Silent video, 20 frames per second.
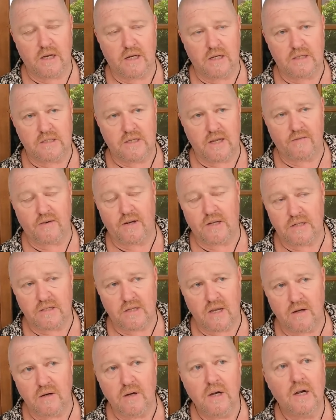his 70s,
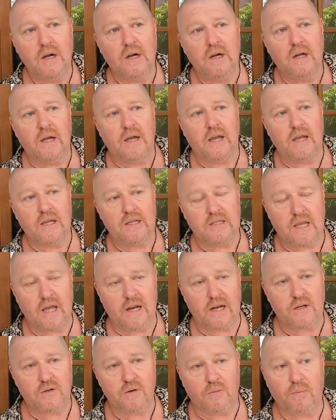so he's
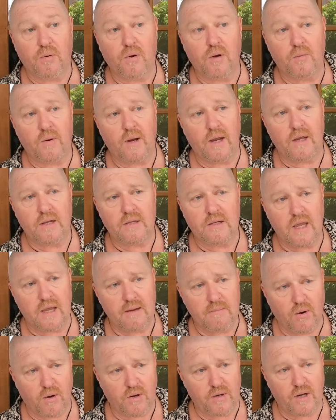getting to a point where
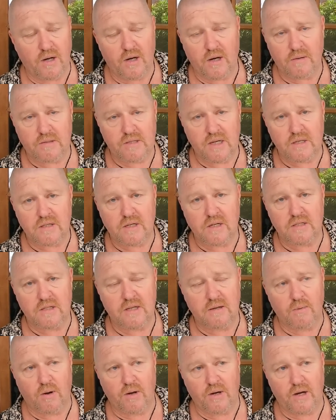he might need assistance,
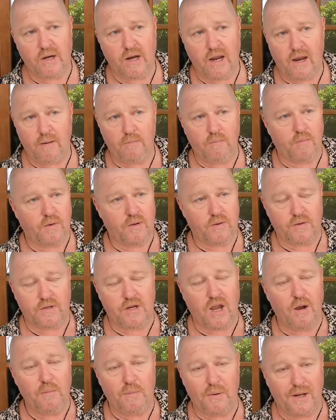he might need hand, whether
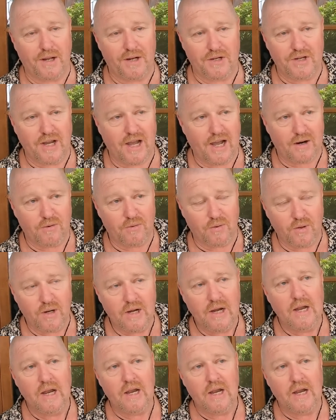it's opening a jar or